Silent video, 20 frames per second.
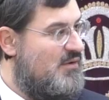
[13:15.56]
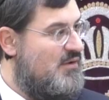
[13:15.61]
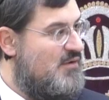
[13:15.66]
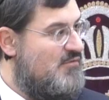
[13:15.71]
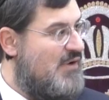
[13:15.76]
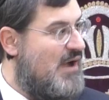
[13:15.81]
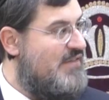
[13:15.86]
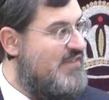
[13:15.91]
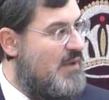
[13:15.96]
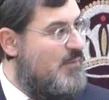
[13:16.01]

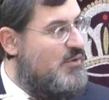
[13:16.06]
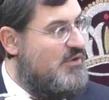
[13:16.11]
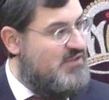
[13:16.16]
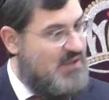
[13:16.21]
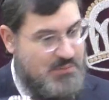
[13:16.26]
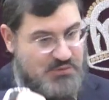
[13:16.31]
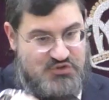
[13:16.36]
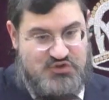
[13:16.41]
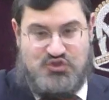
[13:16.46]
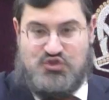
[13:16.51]
Right? They
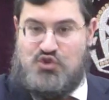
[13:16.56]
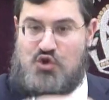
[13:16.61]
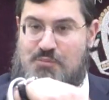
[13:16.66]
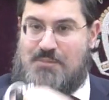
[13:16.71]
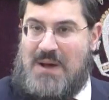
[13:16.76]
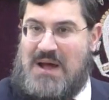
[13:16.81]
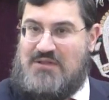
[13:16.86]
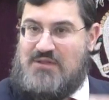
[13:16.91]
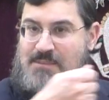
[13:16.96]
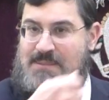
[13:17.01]
would scoop
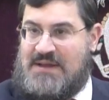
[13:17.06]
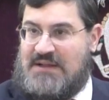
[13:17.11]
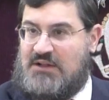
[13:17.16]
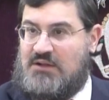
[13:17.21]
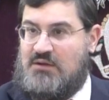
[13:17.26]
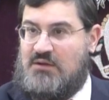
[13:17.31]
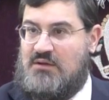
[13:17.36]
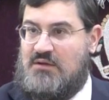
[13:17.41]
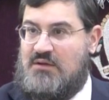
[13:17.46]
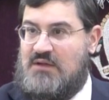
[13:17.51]
out the
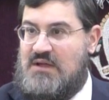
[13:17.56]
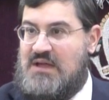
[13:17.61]
middle,